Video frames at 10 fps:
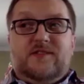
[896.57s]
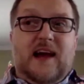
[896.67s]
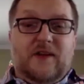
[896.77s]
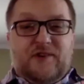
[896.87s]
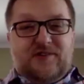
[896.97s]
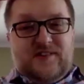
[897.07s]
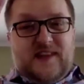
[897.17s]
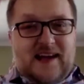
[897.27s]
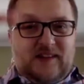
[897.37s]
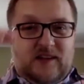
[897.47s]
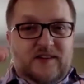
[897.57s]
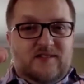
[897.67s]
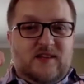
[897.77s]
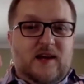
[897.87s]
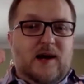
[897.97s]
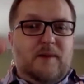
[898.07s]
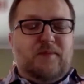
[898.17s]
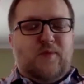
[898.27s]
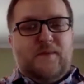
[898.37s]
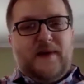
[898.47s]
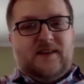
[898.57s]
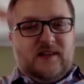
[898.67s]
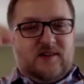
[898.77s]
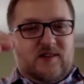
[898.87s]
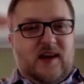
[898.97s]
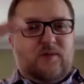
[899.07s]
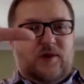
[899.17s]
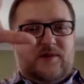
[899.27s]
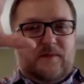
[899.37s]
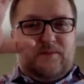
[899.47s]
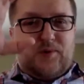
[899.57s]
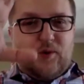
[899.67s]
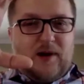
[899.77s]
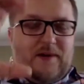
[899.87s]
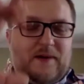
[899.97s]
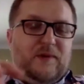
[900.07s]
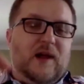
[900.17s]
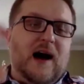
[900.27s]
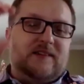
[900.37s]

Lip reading: how they're syntactically set up, what makes it tick, what's a programming block,